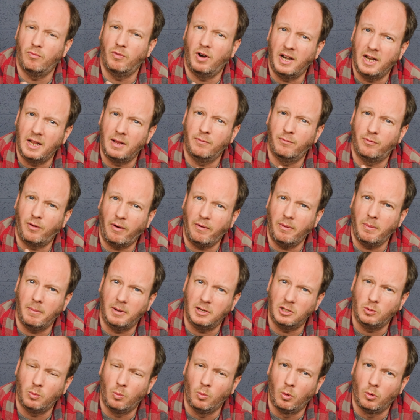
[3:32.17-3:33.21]
running very
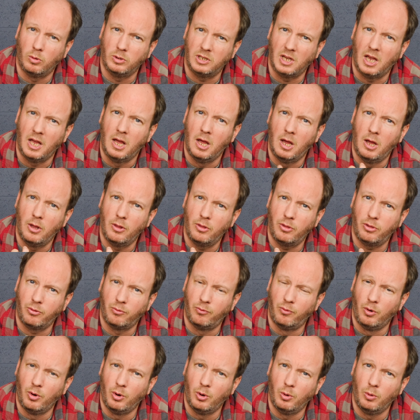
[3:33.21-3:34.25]
much water
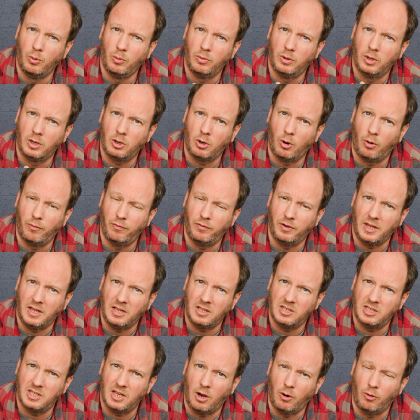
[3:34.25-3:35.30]
through the coffee
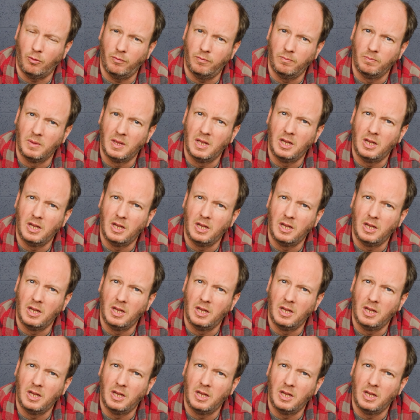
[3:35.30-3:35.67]
itself.